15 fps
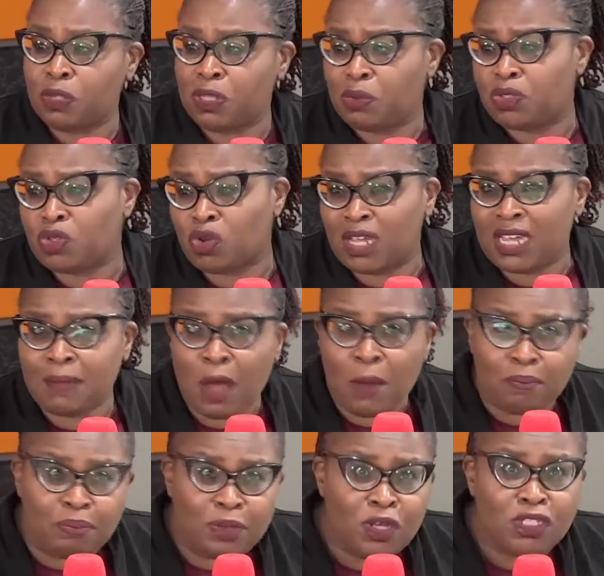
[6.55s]
whether we're talking
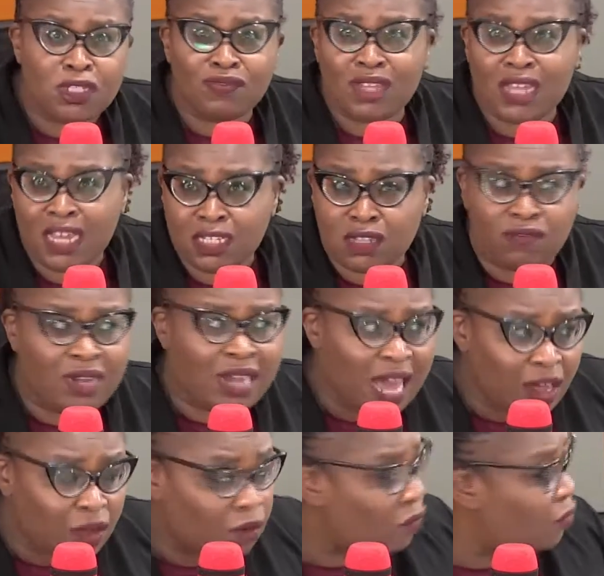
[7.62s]
about because of the case of
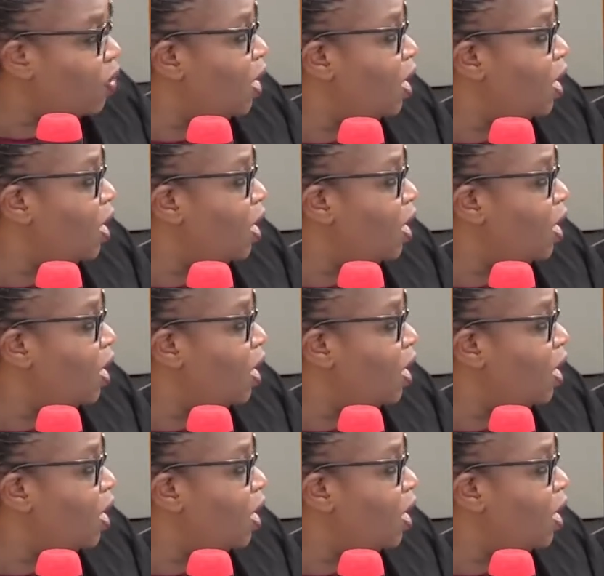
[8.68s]
lack of